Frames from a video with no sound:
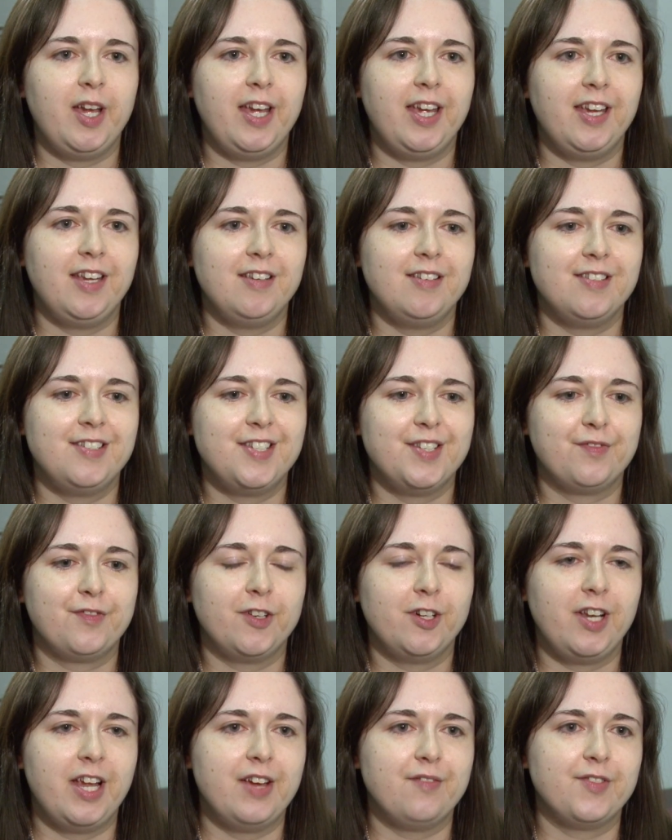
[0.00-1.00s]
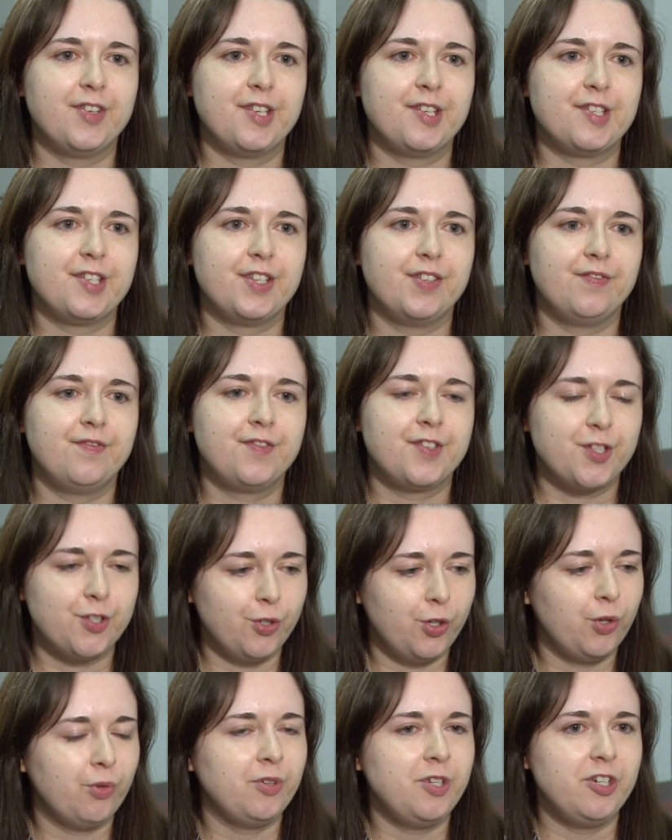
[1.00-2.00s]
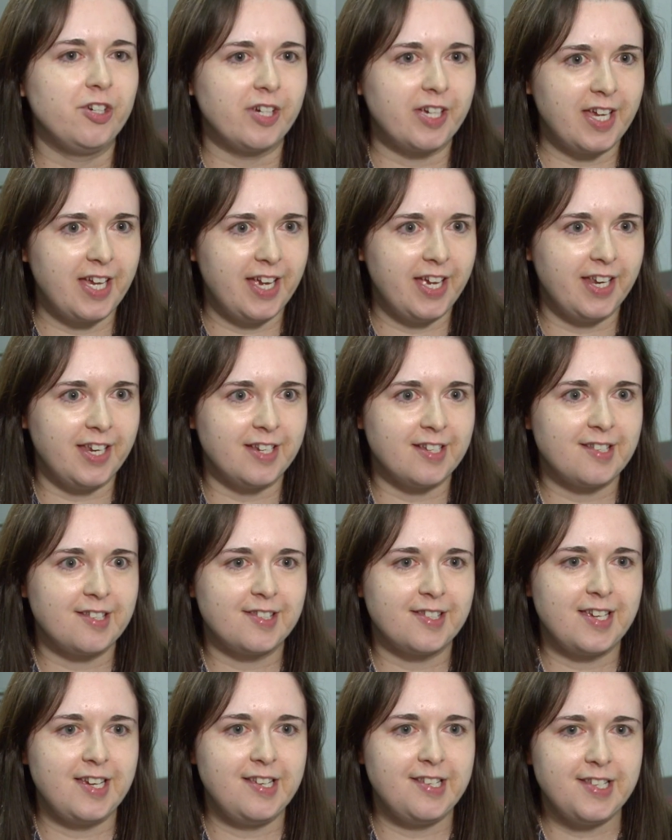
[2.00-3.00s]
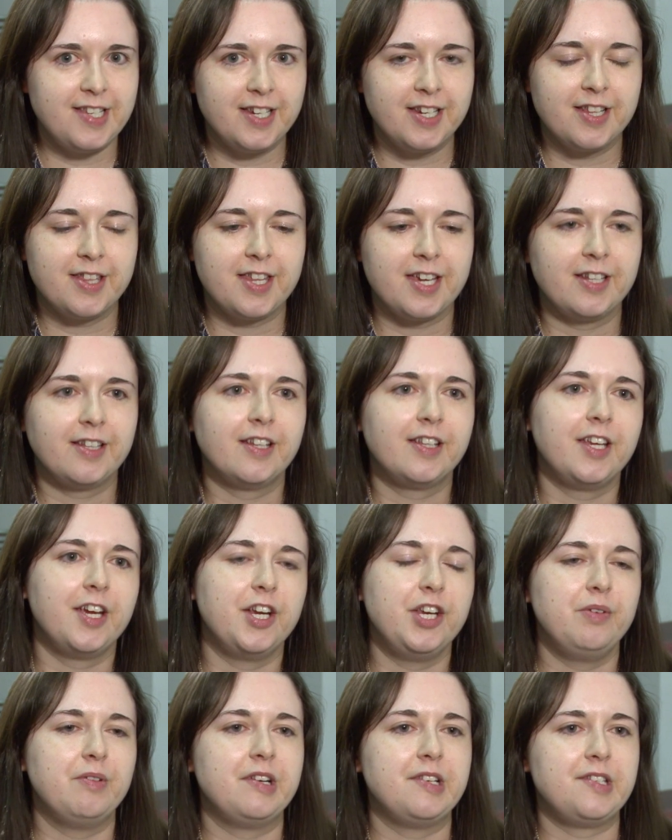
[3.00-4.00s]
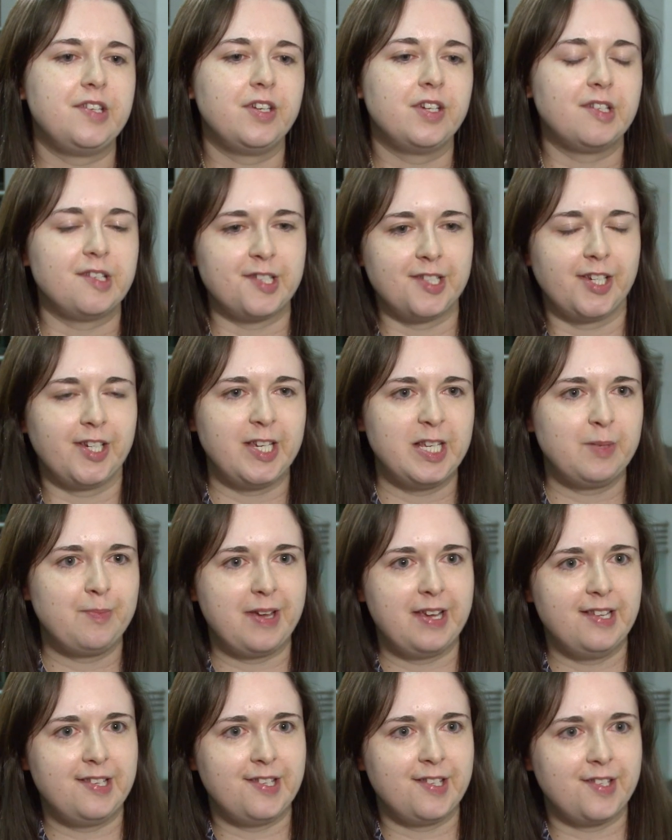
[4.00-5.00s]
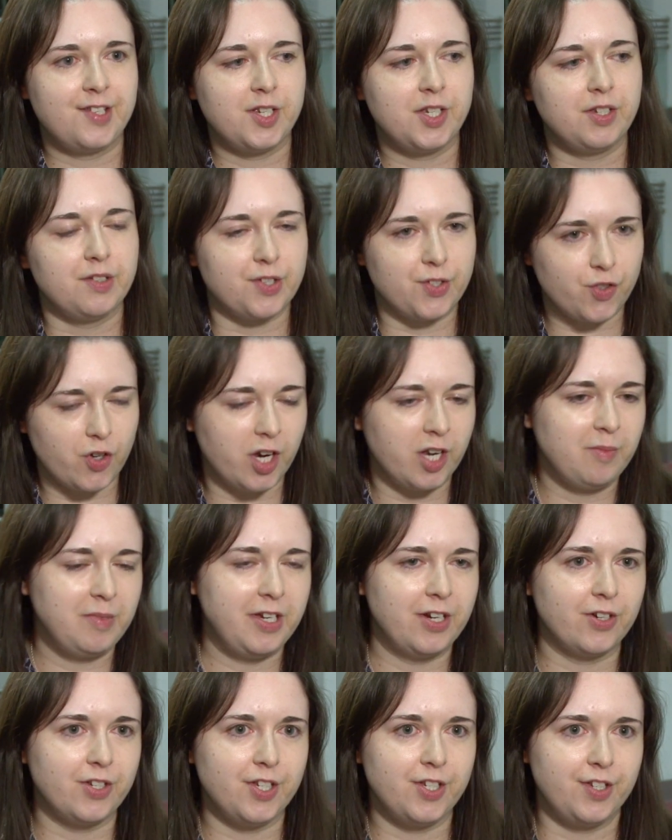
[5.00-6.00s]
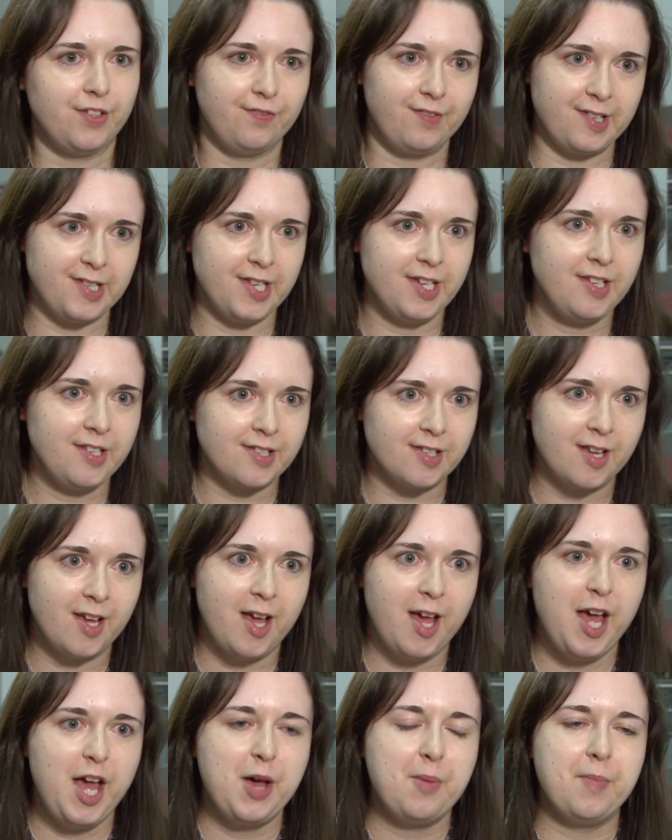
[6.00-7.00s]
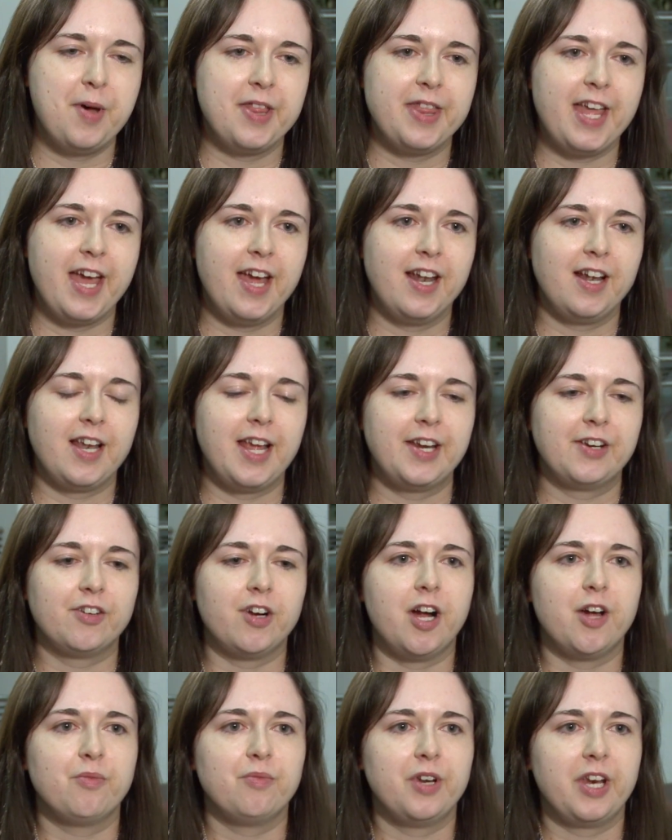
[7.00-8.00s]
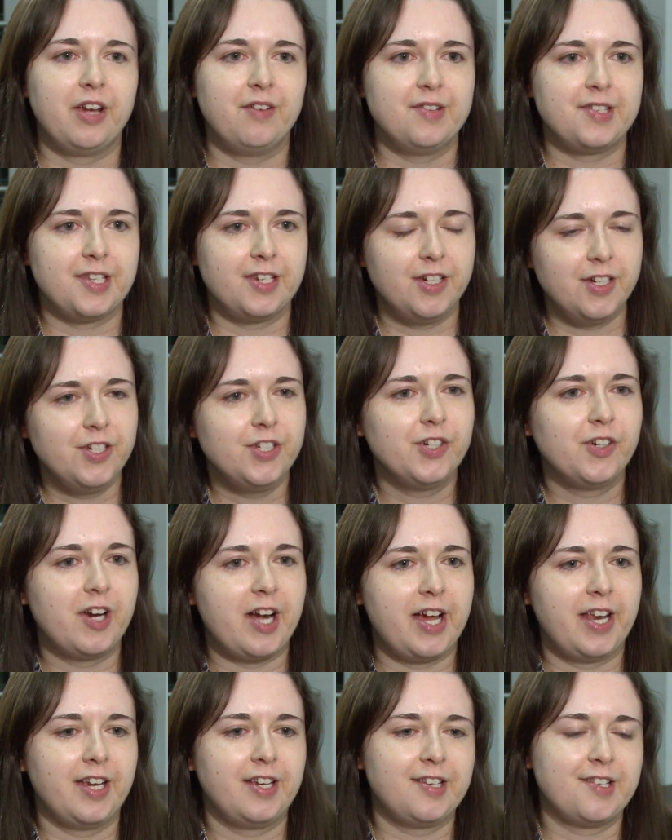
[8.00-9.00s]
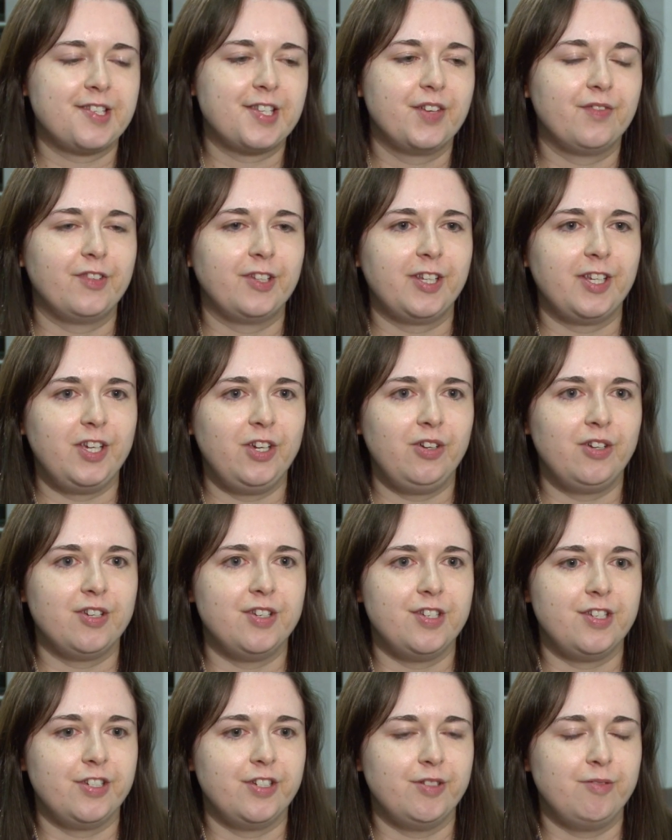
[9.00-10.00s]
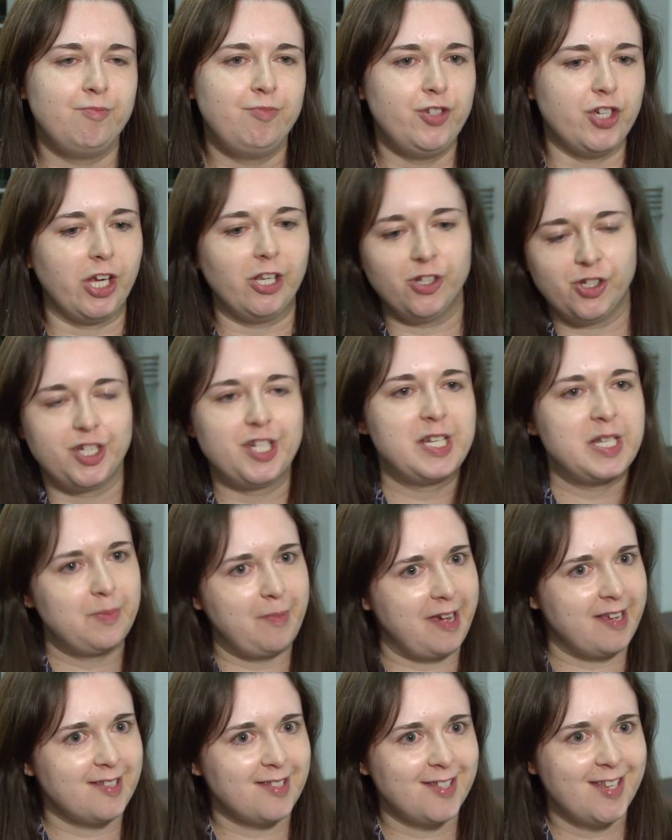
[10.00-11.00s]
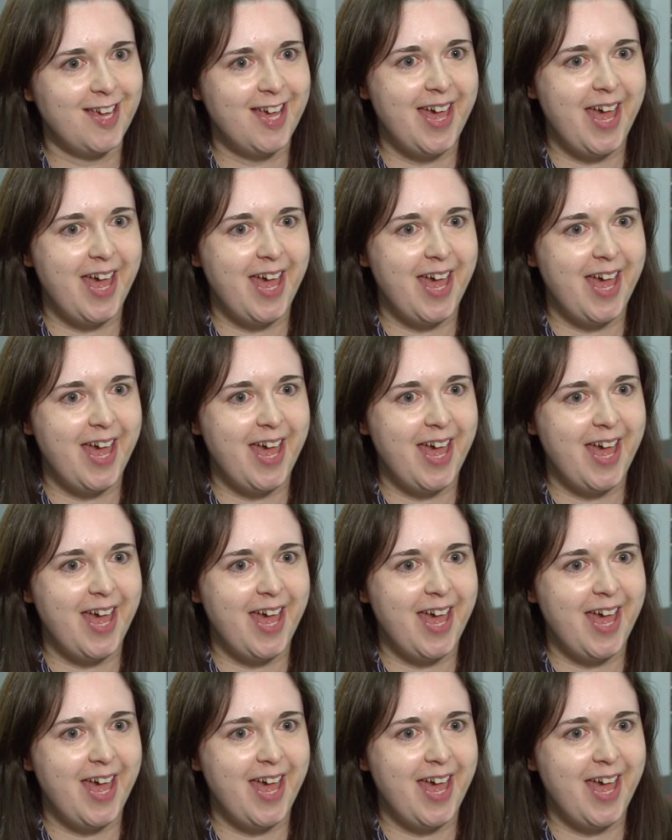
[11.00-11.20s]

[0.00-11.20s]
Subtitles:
in different levels of school when you're a kid, it's easy to think that the only ways you can study space is to do astronomy or to do physics. But then later on, when I was in undergrad, I discovered that you can do geology in space.